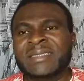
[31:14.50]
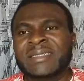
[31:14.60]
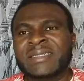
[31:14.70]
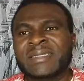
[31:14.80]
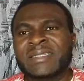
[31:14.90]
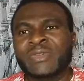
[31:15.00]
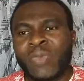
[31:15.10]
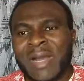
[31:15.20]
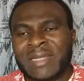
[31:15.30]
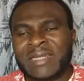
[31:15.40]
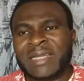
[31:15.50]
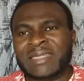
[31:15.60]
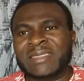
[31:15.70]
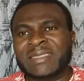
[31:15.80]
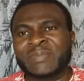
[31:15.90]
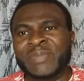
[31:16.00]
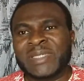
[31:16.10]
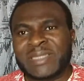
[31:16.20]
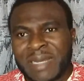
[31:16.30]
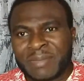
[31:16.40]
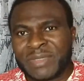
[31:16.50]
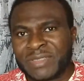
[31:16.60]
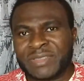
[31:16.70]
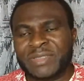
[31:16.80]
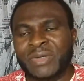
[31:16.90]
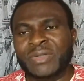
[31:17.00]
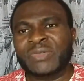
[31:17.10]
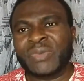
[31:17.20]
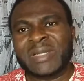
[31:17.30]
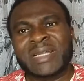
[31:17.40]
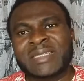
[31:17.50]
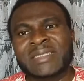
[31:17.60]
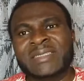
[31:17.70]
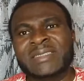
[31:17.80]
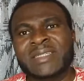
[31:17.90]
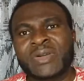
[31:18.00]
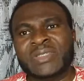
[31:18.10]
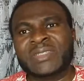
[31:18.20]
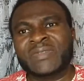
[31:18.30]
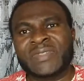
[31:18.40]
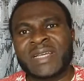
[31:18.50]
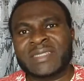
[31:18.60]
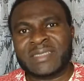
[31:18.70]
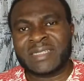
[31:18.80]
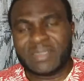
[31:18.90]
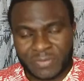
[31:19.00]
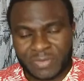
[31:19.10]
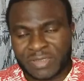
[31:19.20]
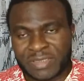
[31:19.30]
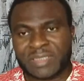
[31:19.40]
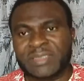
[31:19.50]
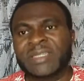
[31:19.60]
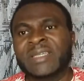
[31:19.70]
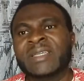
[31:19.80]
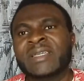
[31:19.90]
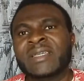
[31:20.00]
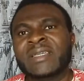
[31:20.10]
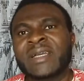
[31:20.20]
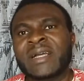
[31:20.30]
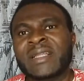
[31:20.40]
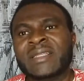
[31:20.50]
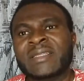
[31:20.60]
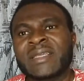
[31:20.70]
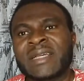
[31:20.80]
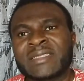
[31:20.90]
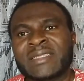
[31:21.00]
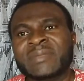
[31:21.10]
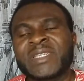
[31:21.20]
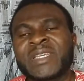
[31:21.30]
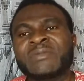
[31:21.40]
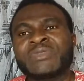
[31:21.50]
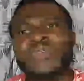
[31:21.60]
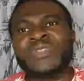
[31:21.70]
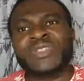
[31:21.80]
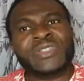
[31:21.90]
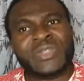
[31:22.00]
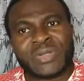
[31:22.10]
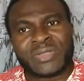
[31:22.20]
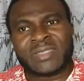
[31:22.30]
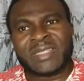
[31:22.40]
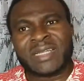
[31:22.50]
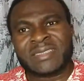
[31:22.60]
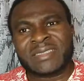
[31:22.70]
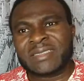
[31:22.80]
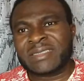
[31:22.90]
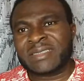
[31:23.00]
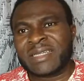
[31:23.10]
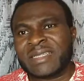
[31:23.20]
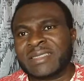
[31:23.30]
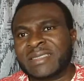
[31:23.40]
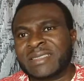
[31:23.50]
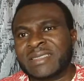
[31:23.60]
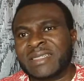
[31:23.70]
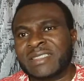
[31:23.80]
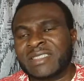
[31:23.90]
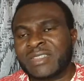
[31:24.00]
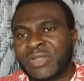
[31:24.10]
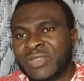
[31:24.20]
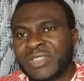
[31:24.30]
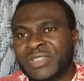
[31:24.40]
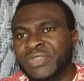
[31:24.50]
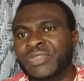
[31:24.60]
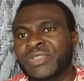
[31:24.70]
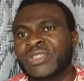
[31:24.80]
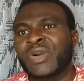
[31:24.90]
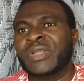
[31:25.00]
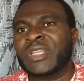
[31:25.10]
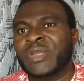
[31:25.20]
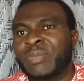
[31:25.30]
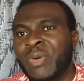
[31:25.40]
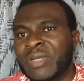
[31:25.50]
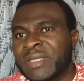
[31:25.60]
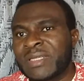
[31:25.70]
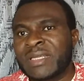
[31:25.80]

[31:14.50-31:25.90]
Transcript: the one that is being damaged, or the one that is the cause of the accident, for instance, the accident became so serious that there's a serious injury on the body